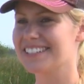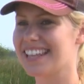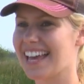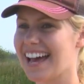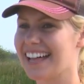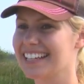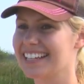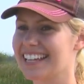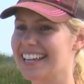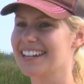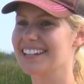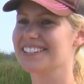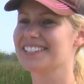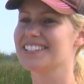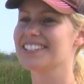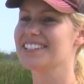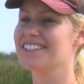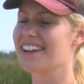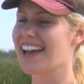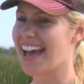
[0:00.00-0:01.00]
with alligators,
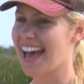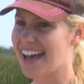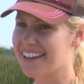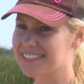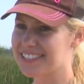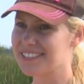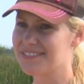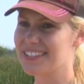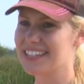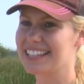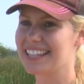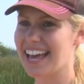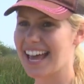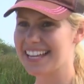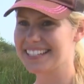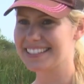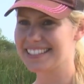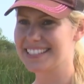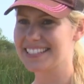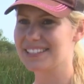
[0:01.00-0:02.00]
you have to be
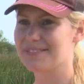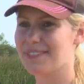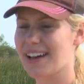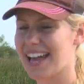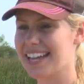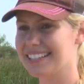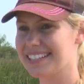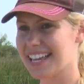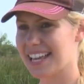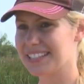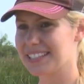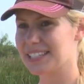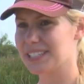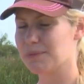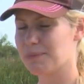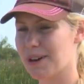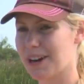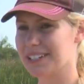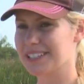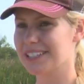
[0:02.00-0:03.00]
licensed by
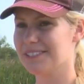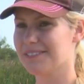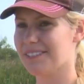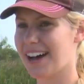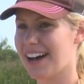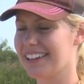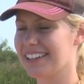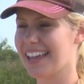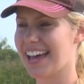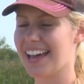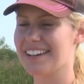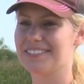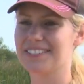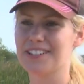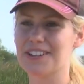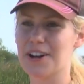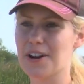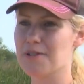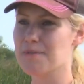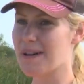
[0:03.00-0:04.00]
Texas Parks and Wildlife.
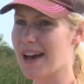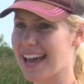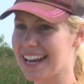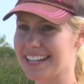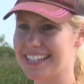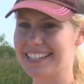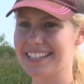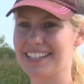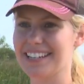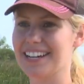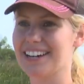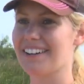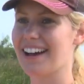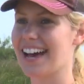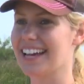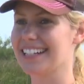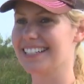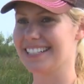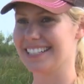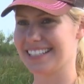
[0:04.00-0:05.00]
Nobody can go
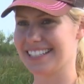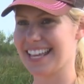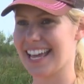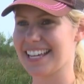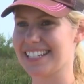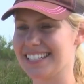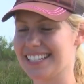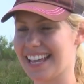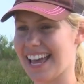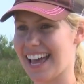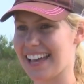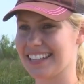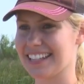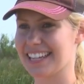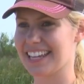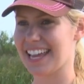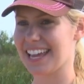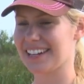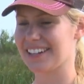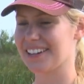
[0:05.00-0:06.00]
out and just catch an
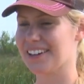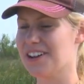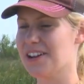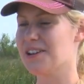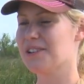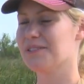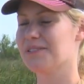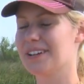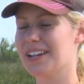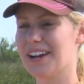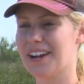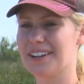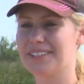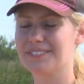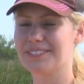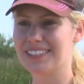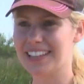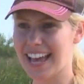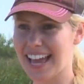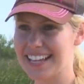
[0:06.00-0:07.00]
alligator. We are
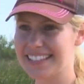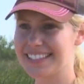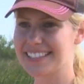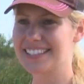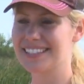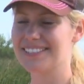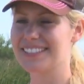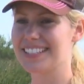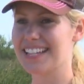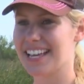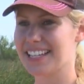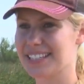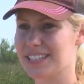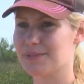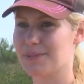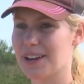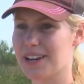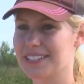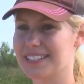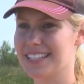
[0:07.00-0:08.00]
licensed with
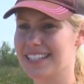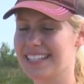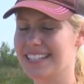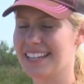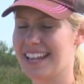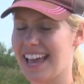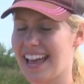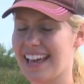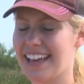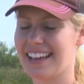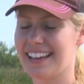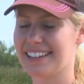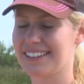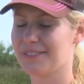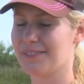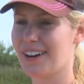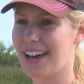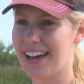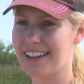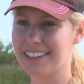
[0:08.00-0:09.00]
Texas Parks and
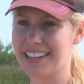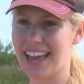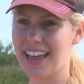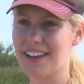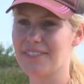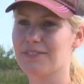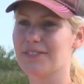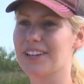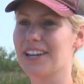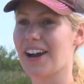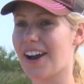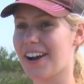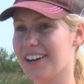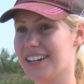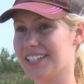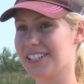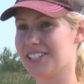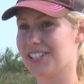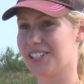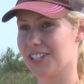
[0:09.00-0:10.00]
Wildlife. We are
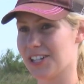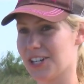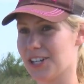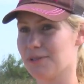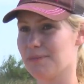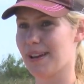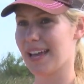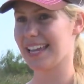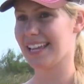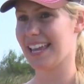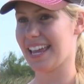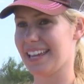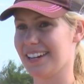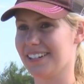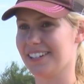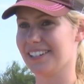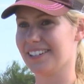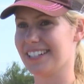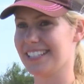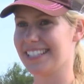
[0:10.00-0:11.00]
insured by
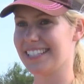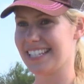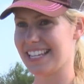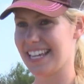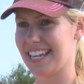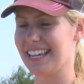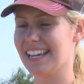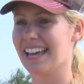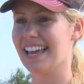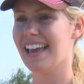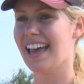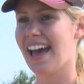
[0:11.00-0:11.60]
Gator, Inc.